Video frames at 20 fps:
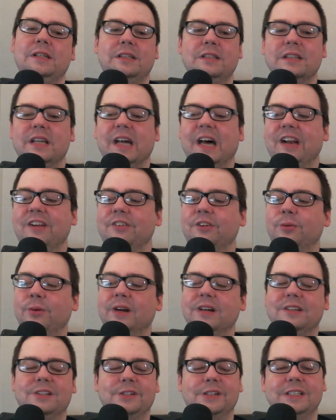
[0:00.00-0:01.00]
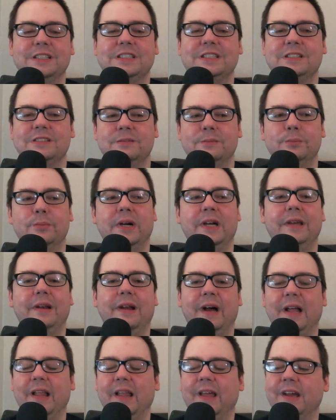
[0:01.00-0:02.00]
Kind of a weird choice, but
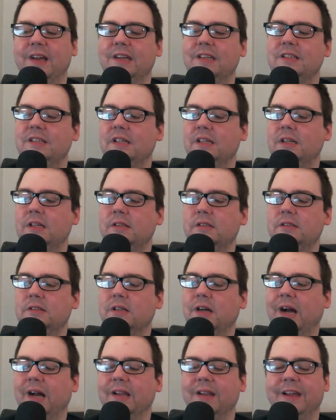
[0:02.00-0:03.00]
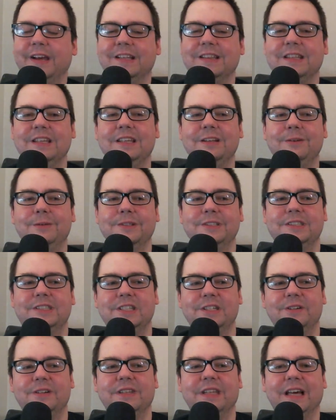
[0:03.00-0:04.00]
I like it. I like that he was
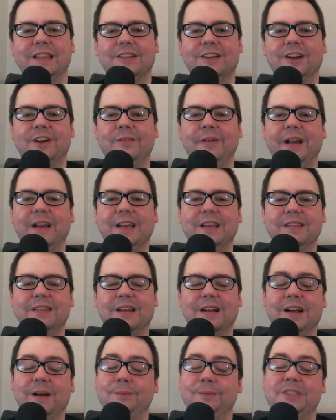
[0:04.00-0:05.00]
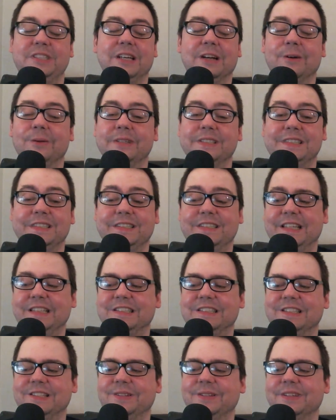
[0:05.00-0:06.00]
doing that throwback in there. I'm sure it was
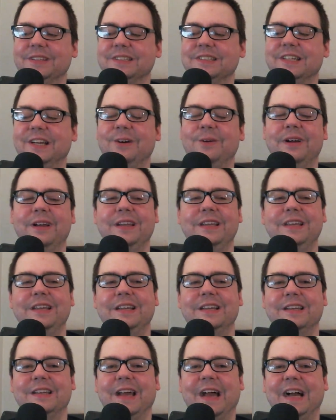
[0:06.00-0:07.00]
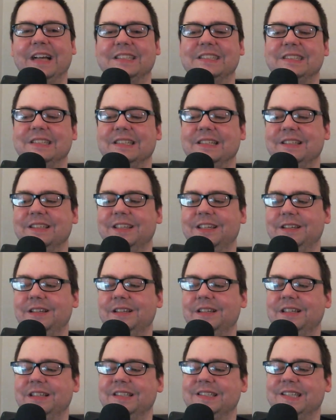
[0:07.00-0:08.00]
intentional. There's no way he could have accidentally
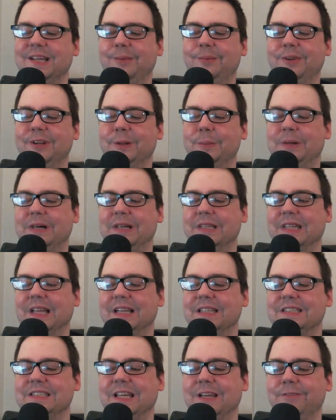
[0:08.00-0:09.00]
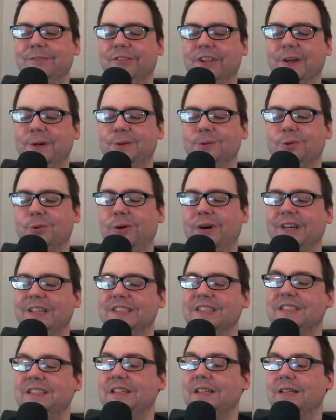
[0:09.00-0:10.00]
stumbled upon that same flow
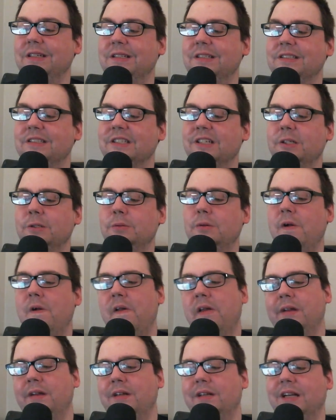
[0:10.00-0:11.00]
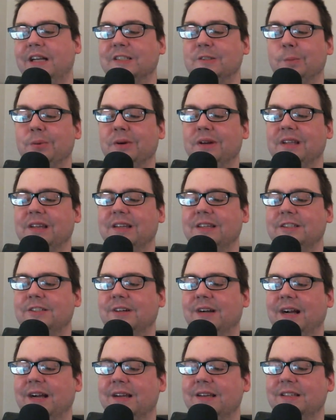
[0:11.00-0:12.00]
twice. So it's a pretty good
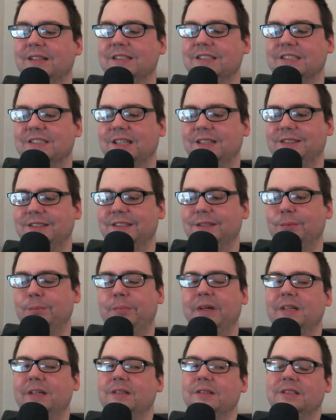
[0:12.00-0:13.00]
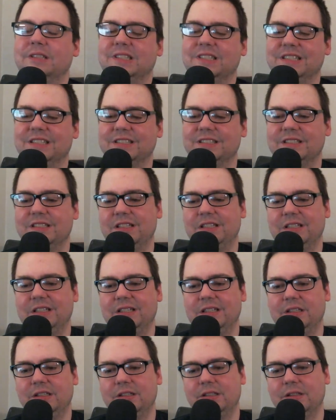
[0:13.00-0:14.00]
track. It's solid, but it's just
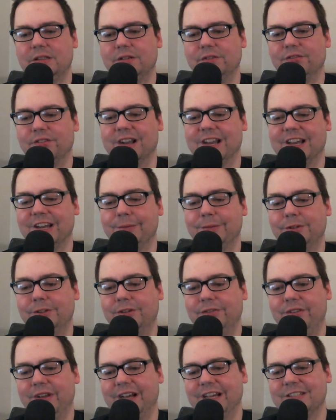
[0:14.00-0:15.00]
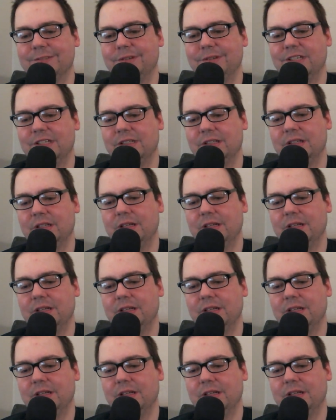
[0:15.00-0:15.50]
forgettable if you ask me.